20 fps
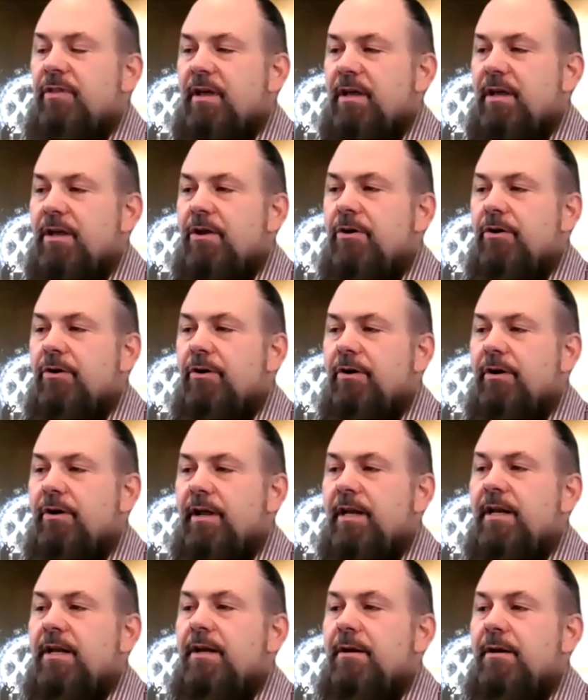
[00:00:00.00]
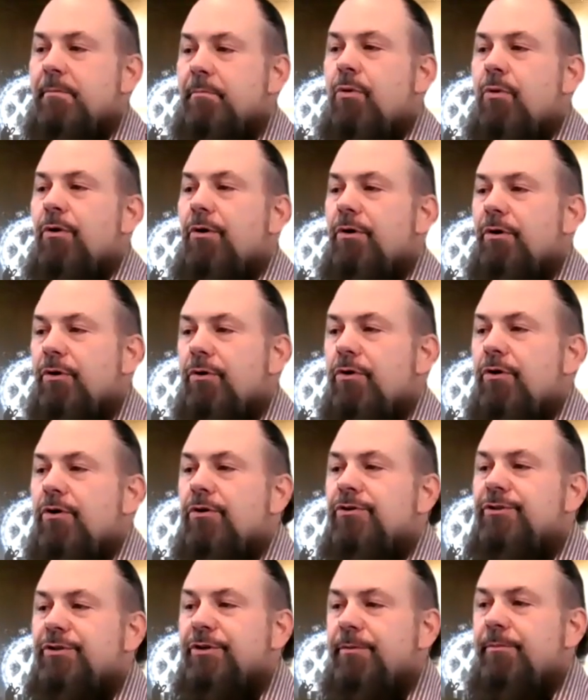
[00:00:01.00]
that you're in an important
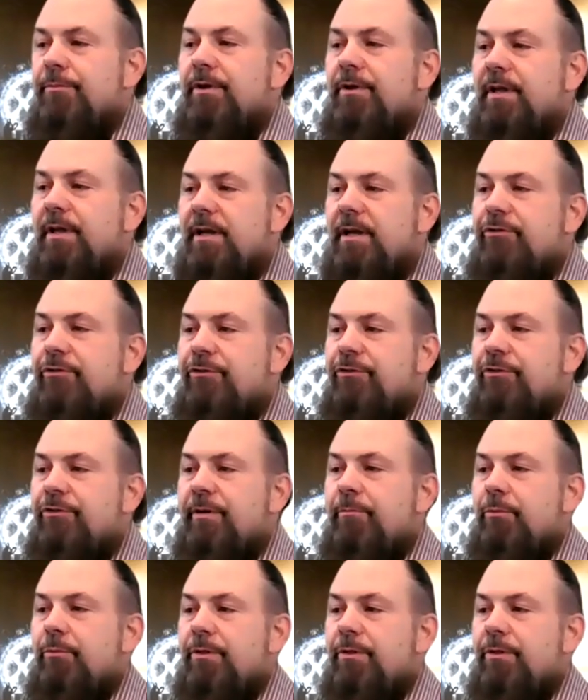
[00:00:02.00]
long-term relationship